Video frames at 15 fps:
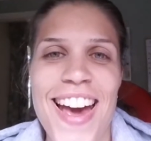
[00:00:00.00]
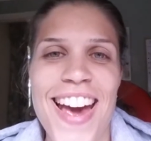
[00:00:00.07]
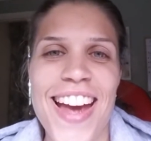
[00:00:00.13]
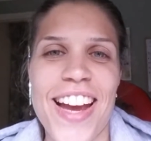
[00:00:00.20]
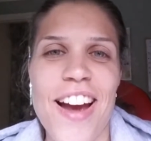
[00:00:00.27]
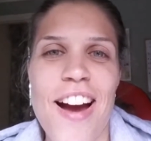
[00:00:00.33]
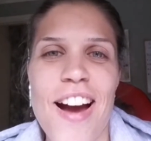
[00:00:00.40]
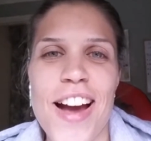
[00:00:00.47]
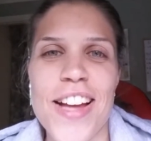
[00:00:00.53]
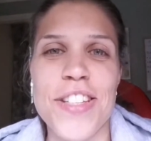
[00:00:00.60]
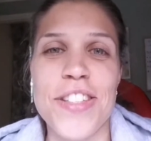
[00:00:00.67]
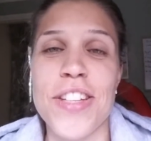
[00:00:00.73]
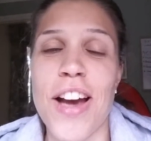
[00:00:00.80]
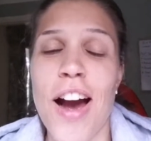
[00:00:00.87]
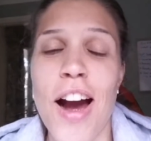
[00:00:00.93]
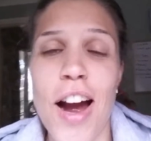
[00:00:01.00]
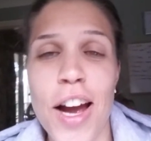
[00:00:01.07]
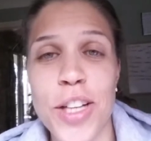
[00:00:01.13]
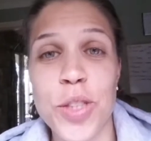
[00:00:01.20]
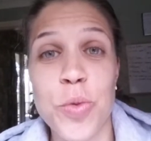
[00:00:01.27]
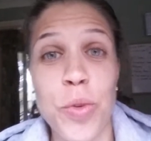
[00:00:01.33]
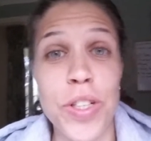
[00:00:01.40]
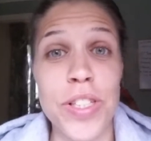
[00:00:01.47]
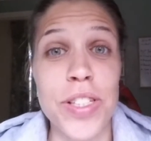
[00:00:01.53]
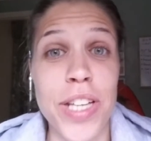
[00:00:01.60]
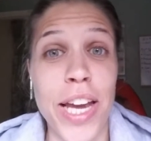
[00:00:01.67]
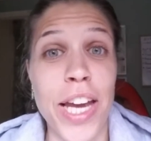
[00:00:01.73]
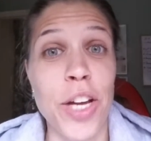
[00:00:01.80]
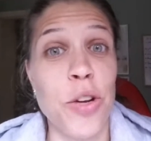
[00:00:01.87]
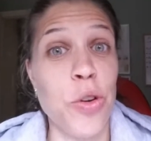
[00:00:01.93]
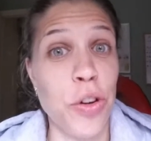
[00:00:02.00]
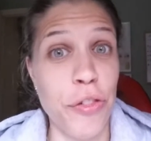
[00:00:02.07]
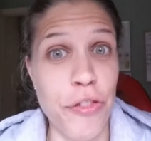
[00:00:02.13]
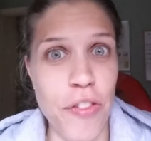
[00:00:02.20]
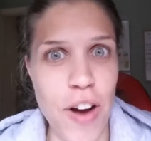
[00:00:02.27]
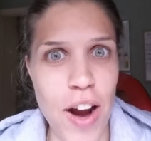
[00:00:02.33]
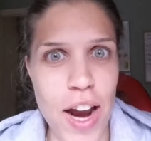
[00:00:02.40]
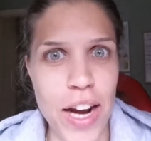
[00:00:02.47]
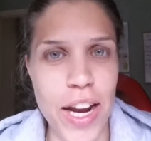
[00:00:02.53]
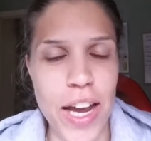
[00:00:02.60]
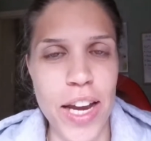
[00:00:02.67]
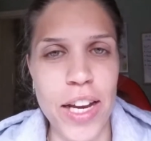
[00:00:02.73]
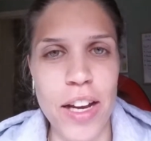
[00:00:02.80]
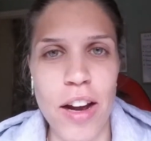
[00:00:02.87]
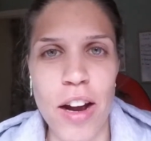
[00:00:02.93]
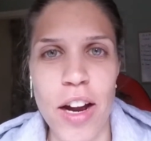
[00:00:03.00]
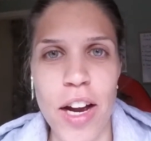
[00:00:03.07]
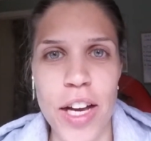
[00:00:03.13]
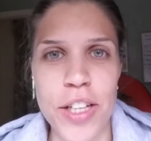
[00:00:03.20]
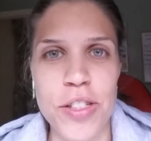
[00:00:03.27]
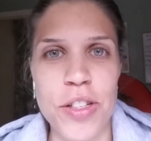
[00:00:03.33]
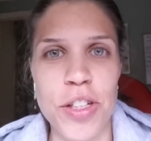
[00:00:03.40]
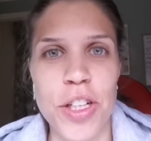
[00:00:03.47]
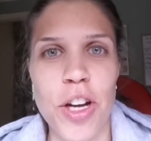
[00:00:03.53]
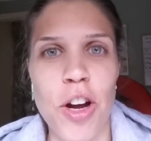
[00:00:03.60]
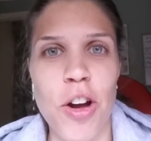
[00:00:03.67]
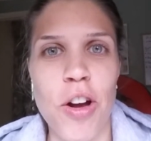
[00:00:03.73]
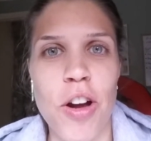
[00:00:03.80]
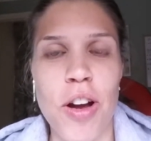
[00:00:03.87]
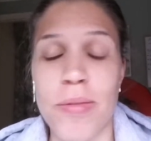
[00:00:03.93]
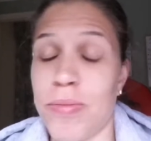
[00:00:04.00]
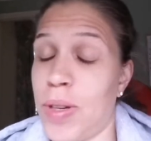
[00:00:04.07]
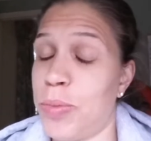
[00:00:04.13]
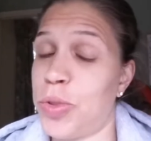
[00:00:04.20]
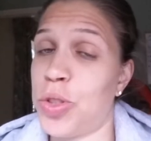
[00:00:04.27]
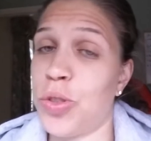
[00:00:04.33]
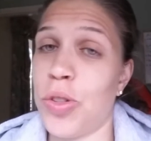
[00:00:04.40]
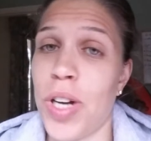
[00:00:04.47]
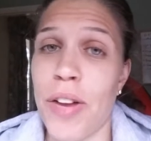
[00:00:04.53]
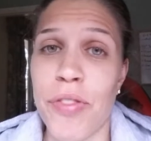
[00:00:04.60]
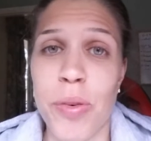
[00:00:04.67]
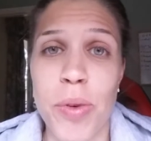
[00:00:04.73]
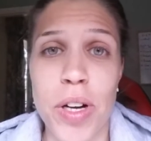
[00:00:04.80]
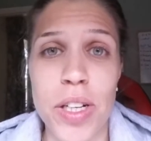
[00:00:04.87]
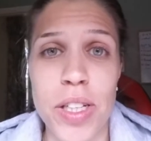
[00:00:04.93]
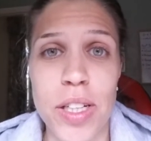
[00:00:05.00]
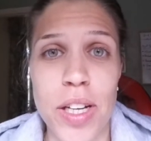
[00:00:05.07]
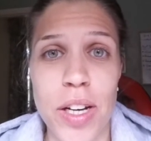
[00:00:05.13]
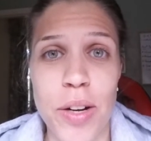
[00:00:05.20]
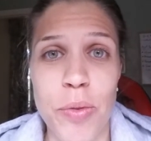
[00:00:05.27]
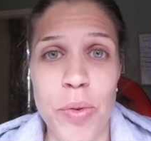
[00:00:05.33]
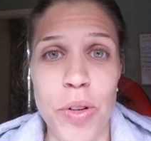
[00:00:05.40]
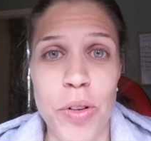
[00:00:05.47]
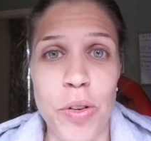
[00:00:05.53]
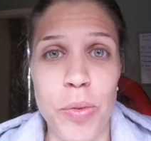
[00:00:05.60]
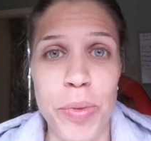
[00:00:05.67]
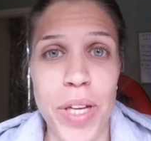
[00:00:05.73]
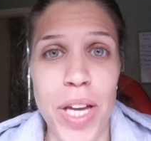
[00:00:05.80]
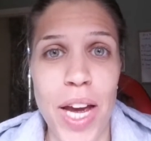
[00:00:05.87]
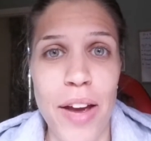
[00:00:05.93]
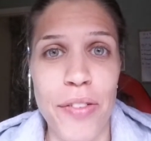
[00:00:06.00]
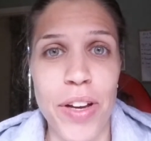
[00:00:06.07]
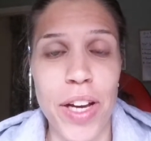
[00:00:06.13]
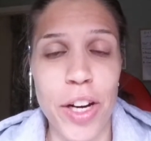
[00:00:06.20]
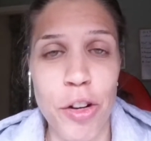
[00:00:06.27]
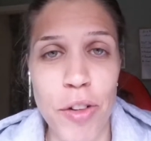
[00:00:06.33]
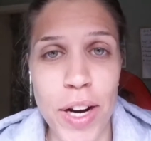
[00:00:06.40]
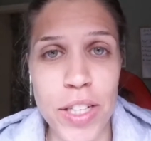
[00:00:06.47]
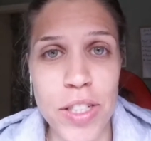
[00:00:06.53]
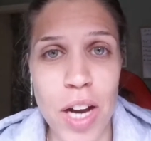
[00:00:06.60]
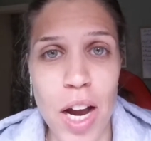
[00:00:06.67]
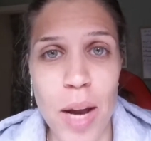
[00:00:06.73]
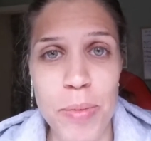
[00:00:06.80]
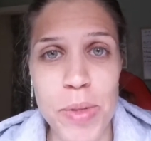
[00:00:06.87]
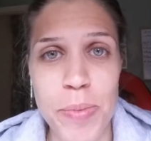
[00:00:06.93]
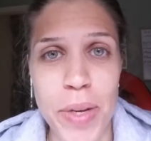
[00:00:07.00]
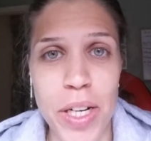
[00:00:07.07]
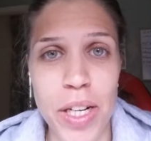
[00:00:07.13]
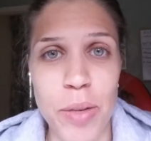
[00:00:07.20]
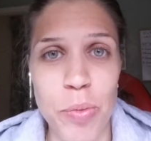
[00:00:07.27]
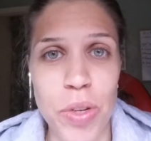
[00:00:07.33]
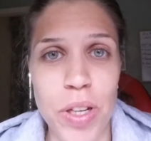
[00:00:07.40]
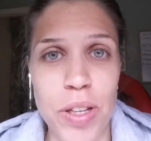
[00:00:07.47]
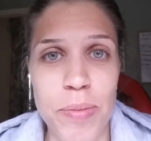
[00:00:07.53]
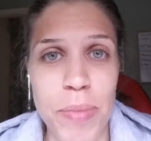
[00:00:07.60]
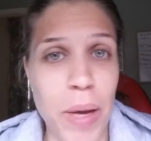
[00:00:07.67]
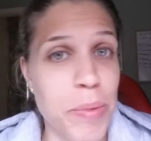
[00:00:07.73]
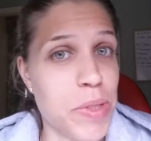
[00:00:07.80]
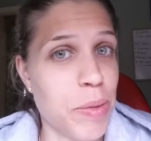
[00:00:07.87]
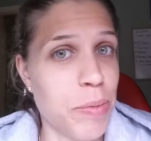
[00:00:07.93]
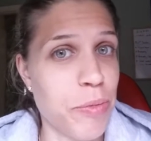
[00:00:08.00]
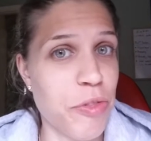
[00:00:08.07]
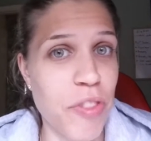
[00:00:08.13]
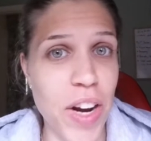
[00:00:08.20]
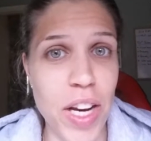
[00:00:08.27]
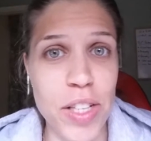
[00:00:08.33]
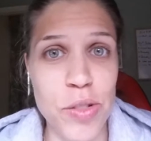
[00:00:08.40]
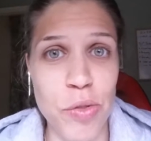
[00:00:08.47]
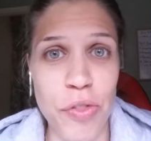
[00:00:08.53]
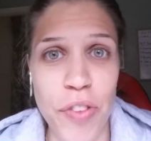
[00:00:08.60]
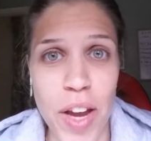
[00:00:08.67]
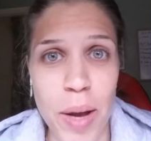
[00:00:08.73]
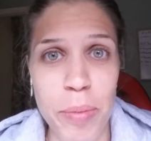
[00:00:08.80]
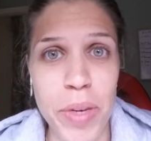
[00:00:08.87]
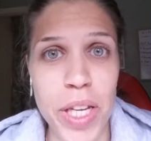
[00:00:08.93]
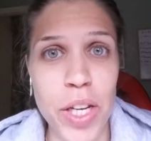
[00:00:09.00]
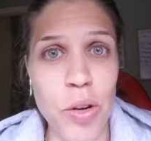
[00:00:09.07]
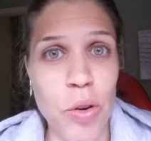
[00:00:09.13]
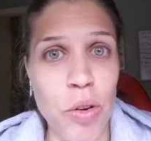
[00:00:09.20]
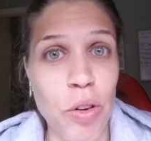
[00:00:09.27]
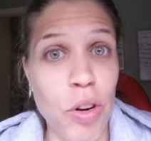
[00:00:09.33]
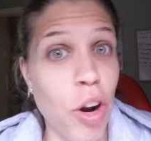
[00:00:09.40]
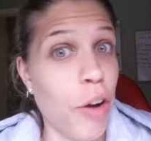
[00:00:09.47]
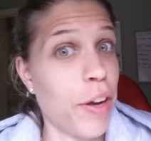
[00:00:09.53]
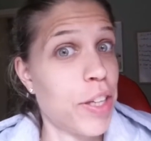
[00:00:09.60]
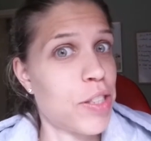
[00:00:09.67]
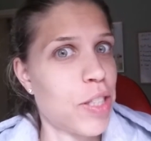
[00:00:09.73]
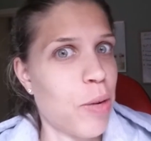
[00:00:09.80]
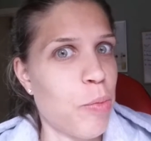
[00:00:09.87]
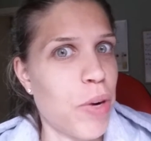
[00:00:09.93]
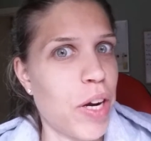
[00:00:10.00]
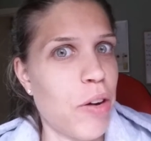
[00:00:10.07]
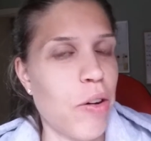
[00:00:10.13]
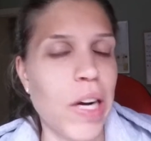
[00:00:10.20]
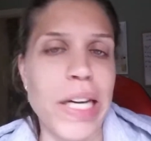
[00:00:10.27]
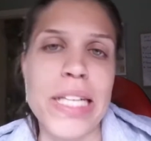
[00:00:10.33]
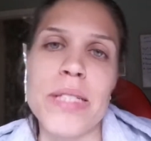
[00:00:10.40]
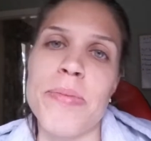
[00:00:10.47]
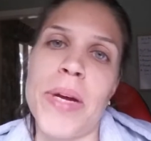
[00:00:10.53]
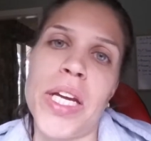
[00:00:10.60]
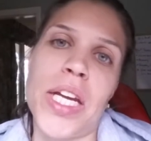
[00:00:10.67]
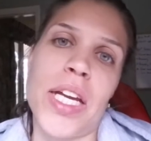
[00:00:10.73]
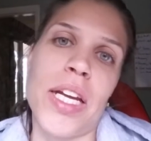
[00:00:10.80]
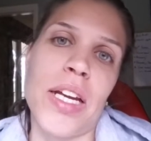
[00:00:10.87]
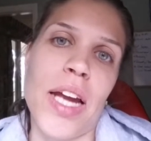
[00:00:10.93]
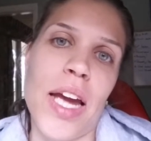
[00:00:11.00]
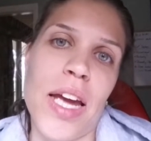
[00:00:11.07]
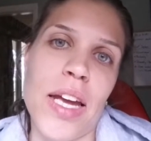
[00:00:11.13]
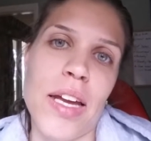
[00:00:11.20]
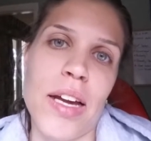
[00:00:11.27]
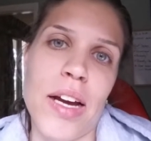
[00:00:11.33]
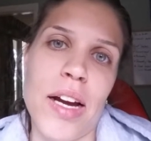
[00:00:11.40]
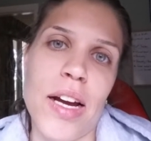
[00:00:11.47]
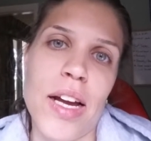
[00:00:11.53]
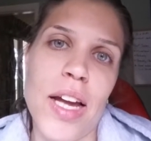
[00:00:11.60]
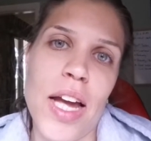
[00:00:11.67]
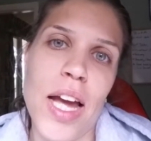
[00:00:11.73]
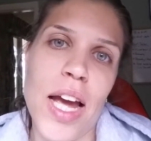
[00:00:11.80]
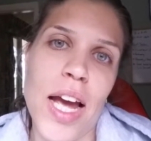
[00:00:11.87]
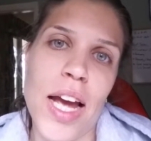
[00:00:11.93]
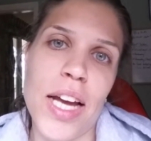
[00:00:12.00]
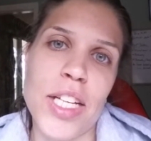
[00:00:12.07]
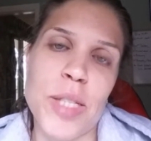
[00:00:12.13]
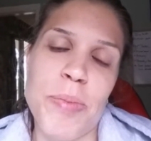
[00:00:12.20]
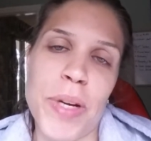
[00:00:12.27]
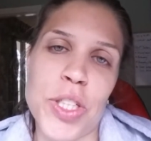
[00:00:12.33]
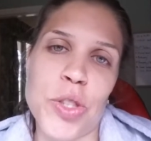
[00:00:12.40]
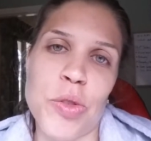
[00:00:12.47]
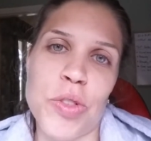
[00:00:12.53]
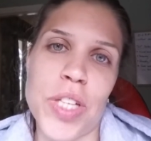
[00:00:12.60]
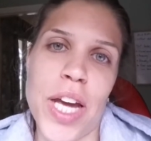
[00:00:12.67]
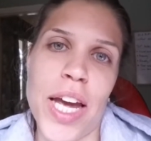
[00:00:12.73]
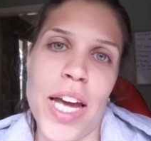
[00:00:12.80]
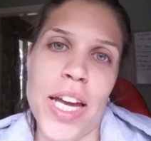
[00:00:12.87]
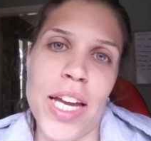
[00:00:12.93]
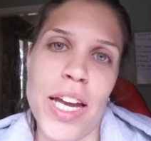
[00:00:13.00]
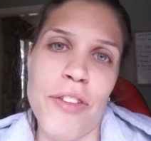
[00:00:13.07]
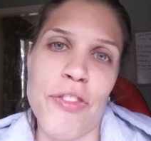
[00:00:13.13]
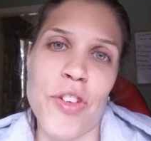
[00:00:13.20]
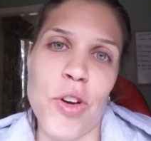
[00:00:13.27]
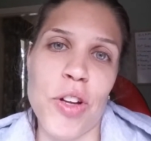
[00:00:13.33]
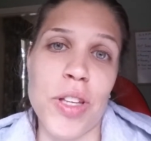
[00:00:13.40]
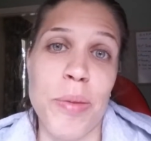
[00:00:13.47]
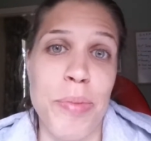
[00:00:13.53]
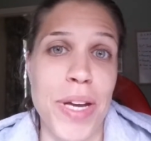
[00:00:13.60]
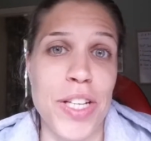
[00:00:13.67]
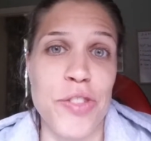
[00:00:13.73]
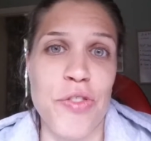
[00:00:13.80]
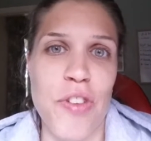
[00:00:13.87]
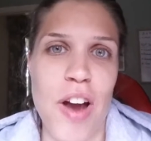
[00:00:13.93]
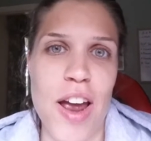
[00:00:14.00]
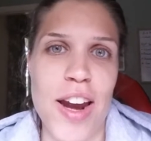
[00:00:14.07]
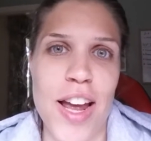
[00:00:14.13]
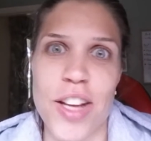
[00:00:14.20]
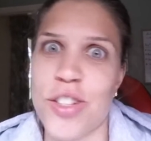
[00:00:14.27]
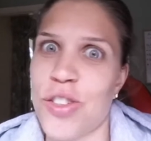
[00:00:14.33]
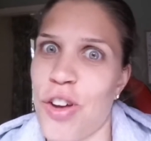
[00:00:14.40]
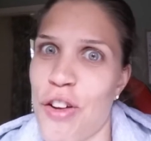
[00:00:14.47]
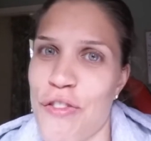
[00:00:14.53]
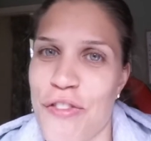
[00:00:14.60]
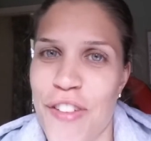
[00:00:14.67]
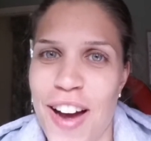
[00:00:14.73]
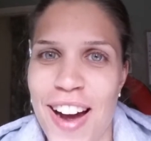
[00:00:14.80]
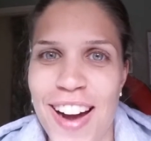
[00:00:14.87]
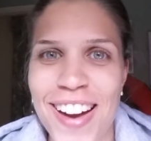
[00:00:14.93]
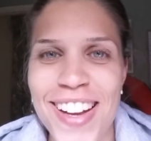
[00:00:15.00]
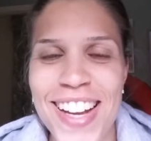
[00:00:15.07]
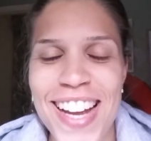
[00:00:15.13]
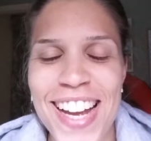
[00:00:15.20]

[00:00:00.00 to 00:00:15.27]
Hey guys, I just wanted to say Good Friday. I certainly hope, I'm sure everyone will be having a great time spending it with maybe some friends or family or going somewhere or at least making it a special day, if not the best Friday so far.